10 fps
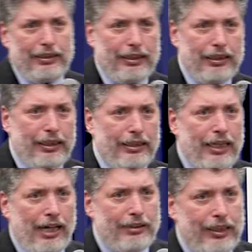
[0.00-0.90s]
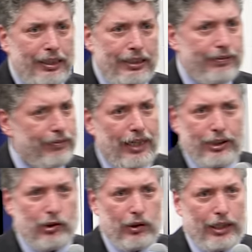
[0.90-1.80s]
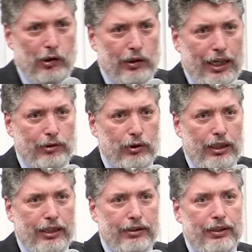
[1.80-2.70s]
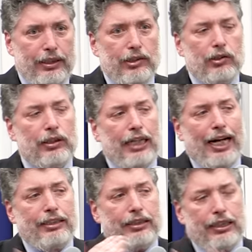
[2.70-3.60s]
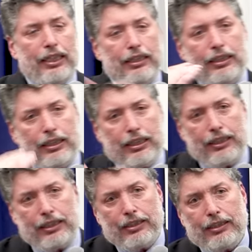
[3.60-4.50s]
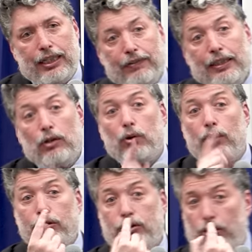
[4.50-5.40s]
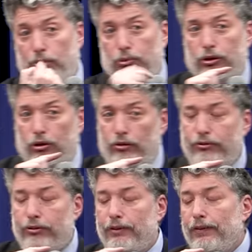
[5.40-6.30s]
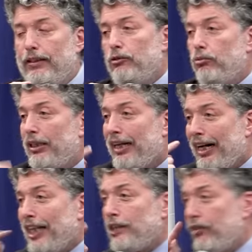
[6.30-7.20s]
the Holiday Inn. That's all. That all came to an end. So that's the key. The key is that also, moreover, when chas